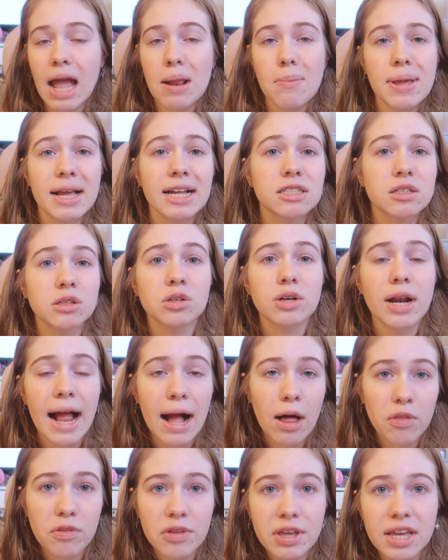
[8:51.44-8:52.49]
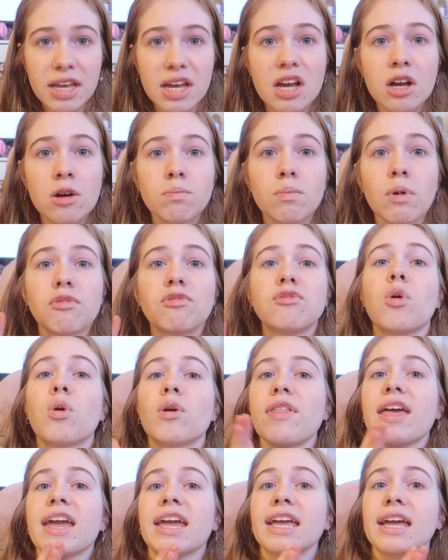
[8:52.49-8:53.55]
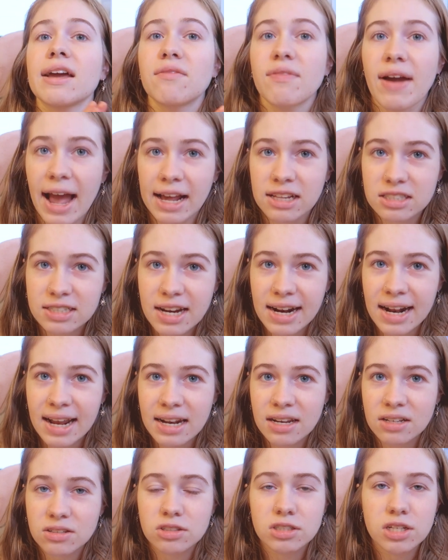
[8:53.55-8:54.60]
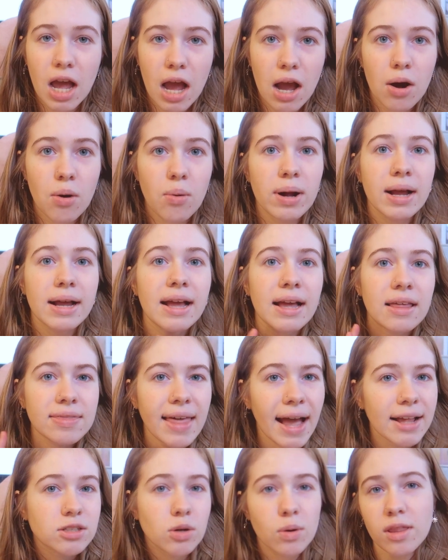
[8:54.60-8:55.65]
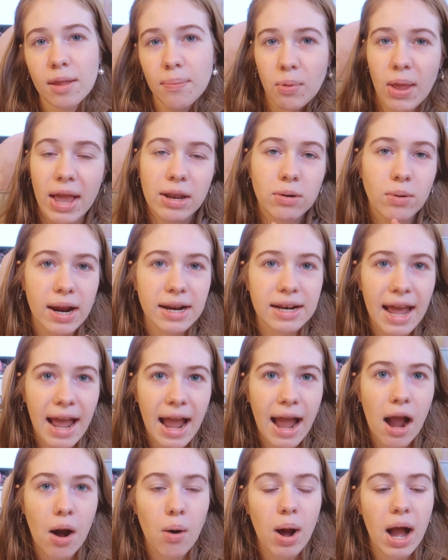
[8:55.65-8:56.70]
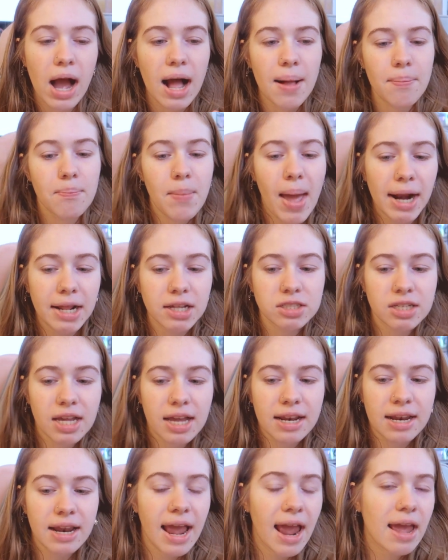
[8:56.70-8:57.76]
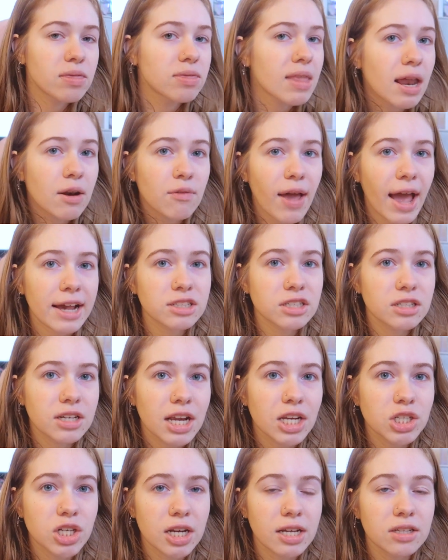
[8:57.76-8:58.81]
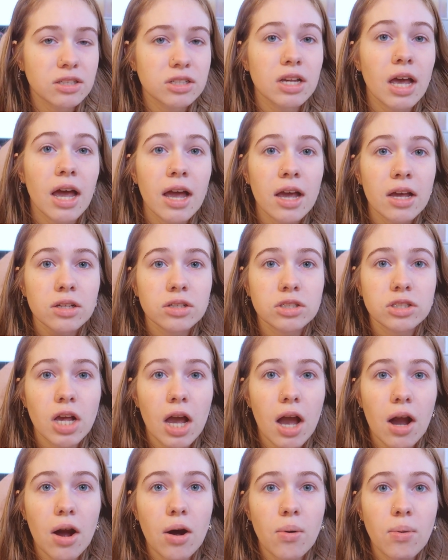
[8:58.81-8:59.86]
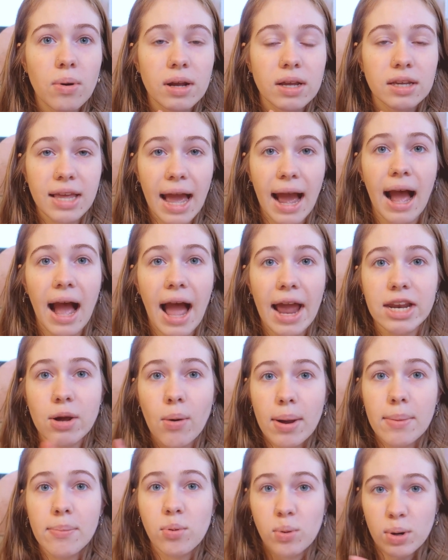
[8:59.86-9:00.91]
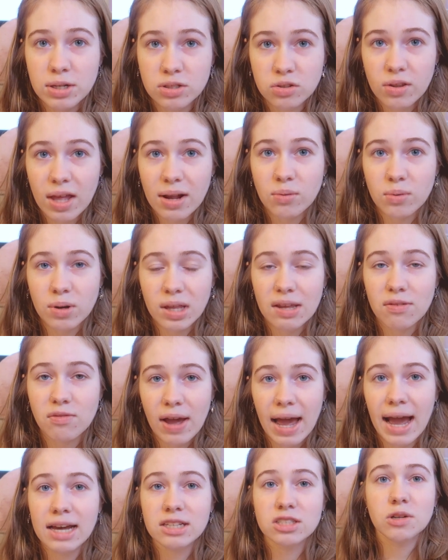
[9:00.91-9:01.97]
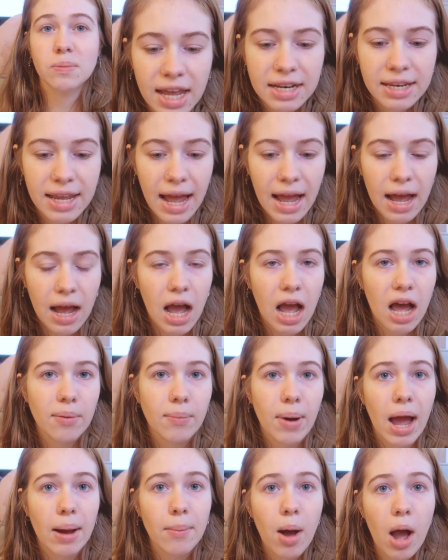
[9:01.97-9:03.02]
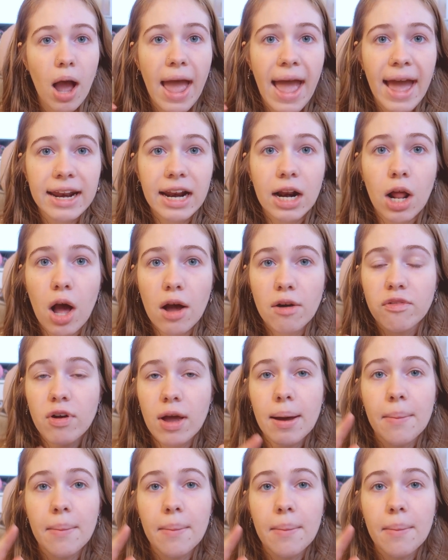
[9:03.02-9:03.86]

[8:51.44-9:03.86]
and be considered healthy before they can get vaccinated. So that's sort of the plan right now, medicine and then vaccinations. So yeah, I know I breezed through that really fast. And yeah, I'm headed off